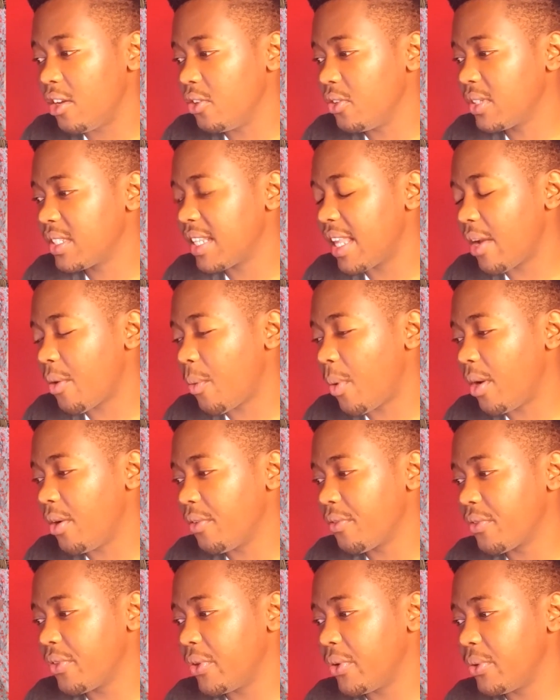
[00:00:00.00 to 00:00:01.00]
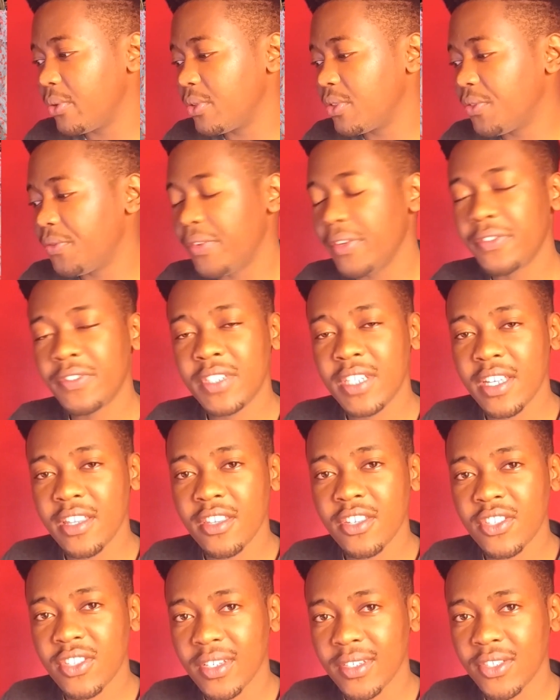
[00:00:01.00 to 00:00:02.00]
It looks like one of those
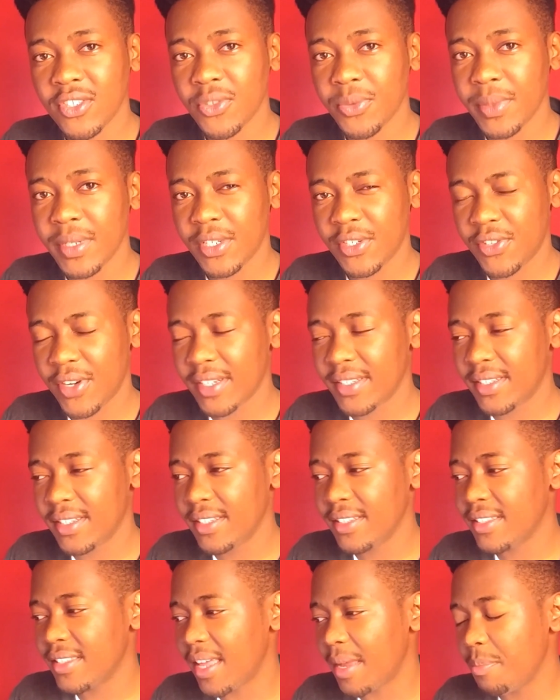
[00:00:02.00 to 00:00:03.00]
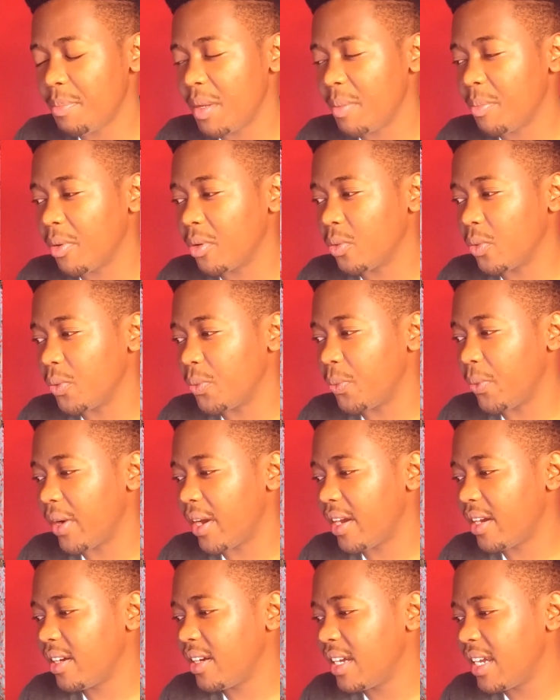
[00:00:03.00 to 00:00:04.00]
15th century dresses that people
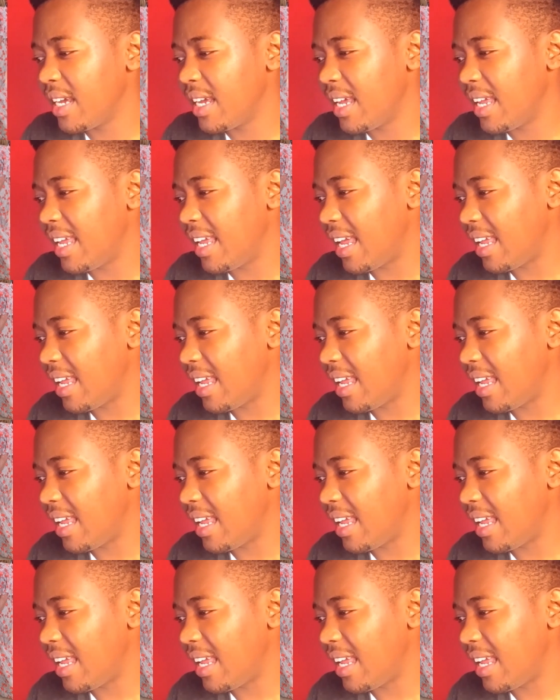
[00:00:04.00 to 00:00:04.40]
would wear.